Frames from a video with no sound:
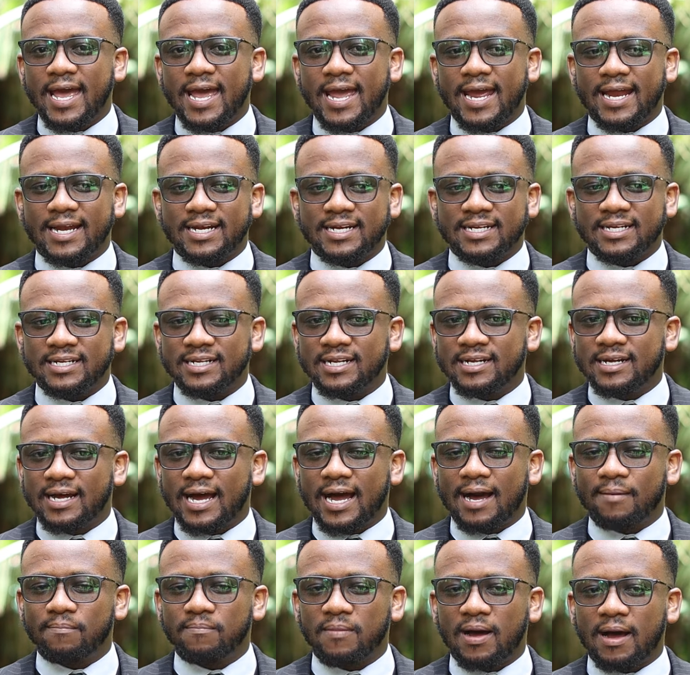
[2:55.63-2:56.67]
And
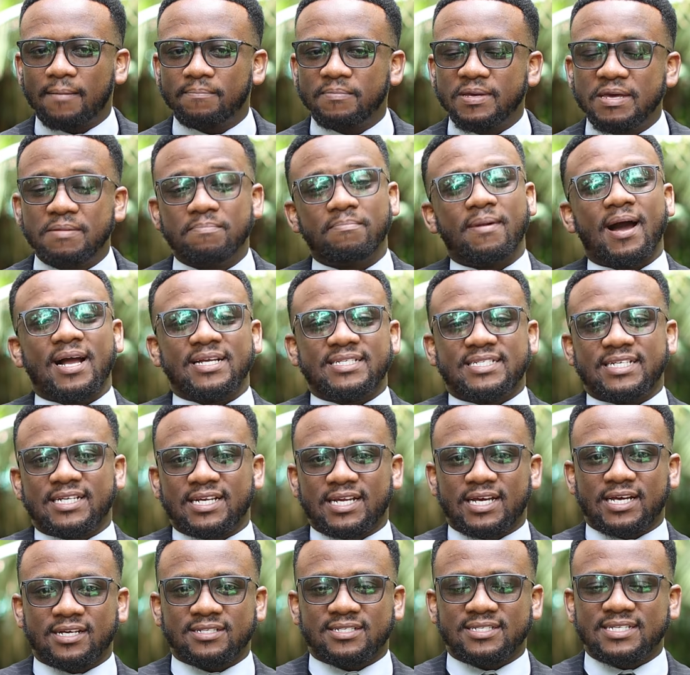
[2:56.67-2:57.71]
I'm
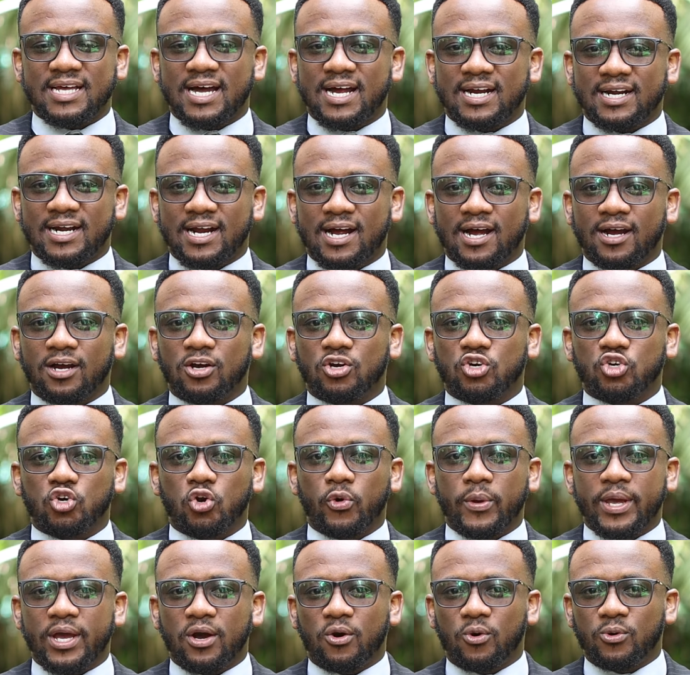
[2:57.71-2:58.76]
imagining Sarah
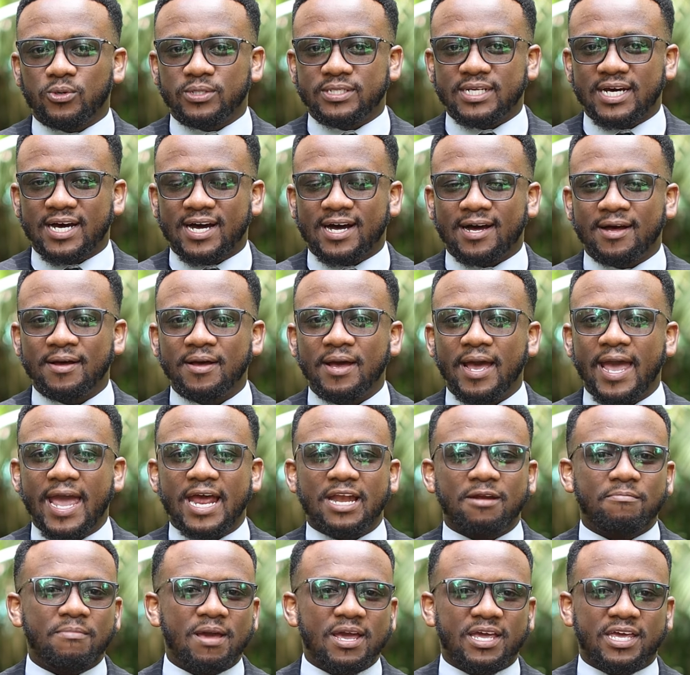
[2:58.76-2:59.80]
growing older
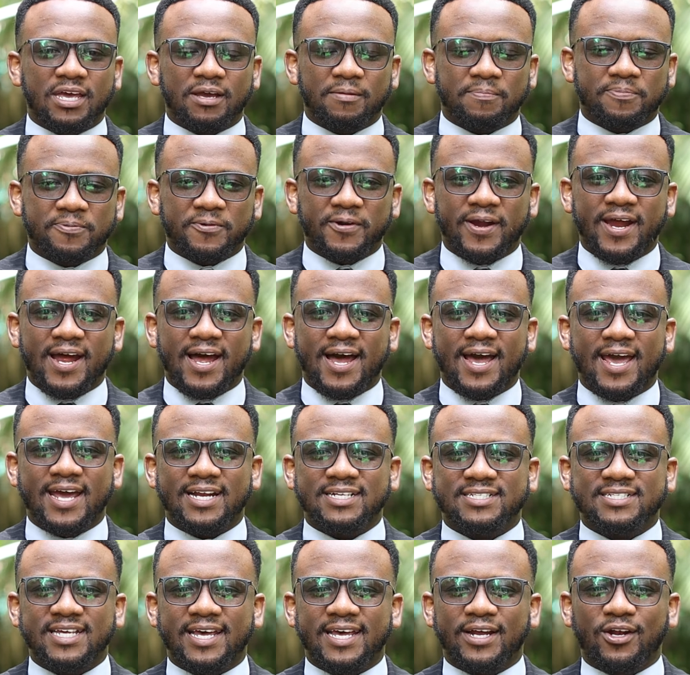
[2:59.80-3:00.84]
and making prayer
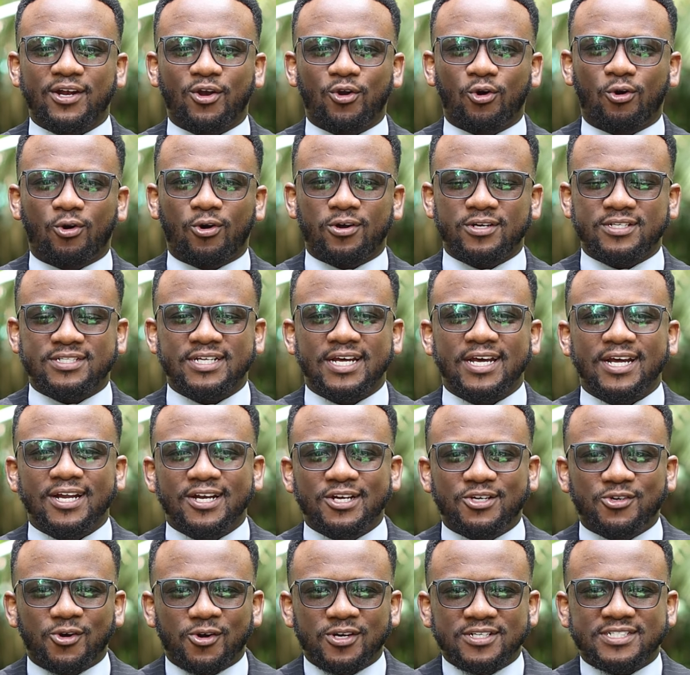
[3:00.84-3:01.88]
and saying, Lord,
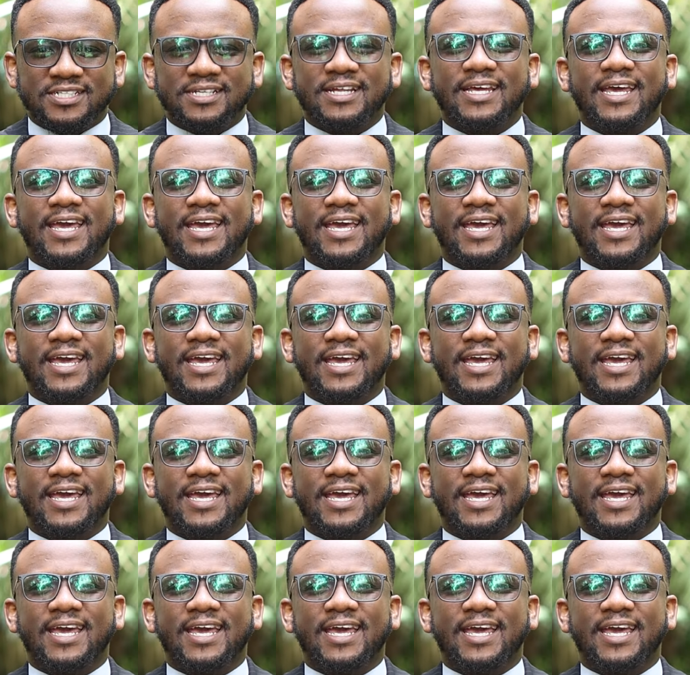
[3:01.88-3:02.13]
don't